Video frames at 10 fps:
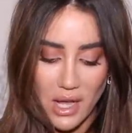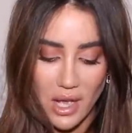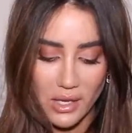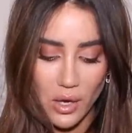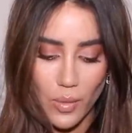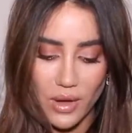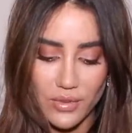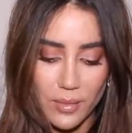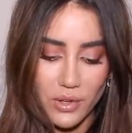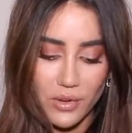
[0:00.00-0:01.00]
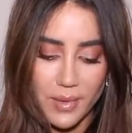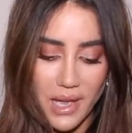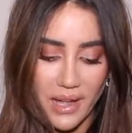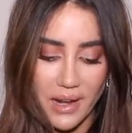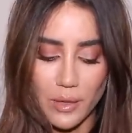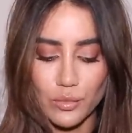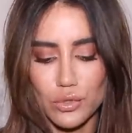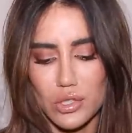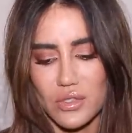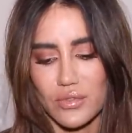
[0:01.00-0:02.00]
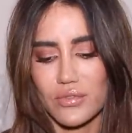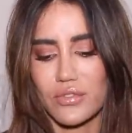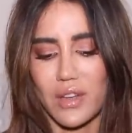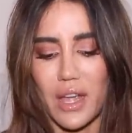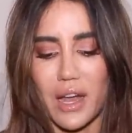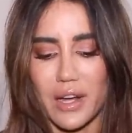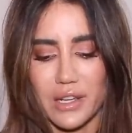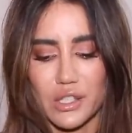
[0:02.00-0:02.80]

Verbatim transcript: I got one from Loro Piana, which is very